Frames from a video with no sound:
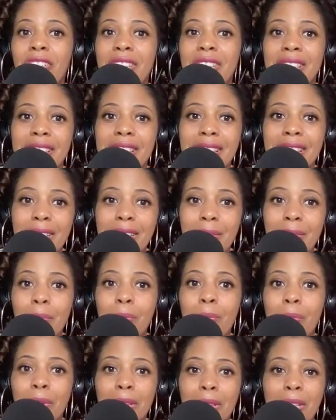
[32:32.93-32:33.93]
You can see it
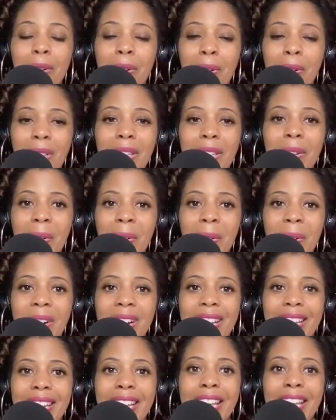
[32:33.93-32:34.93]
really early
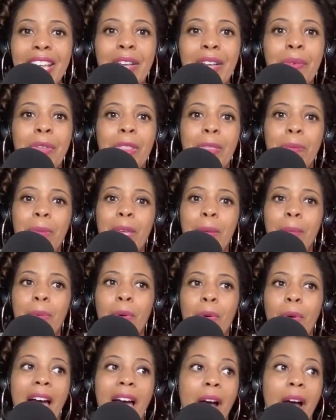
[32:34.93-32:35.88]
on with people.